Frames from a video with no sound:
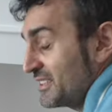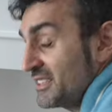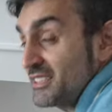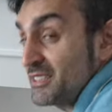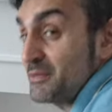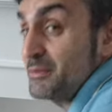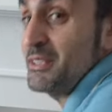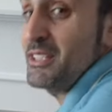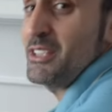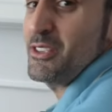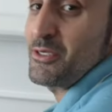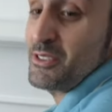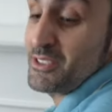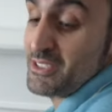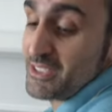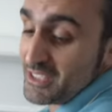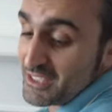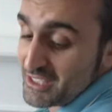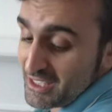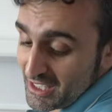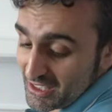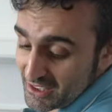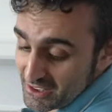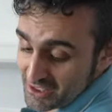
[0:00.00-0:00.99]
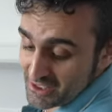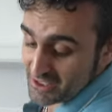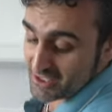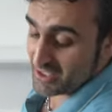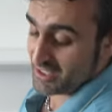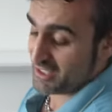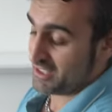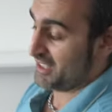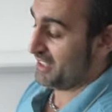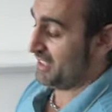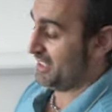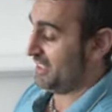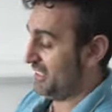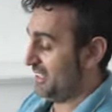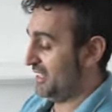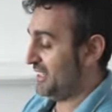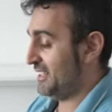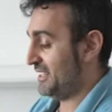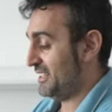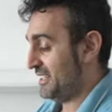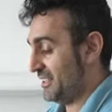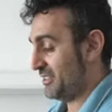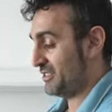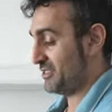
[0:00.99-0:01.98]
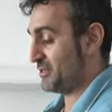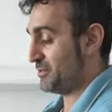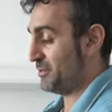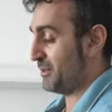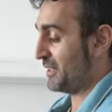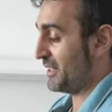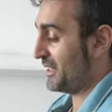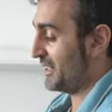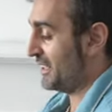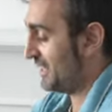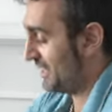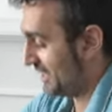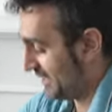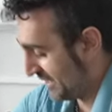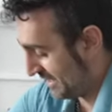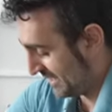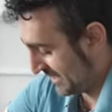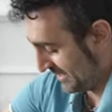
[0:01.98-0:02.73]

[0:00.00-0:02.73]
It's going to be an interesting challenge. And I'll just plug it in.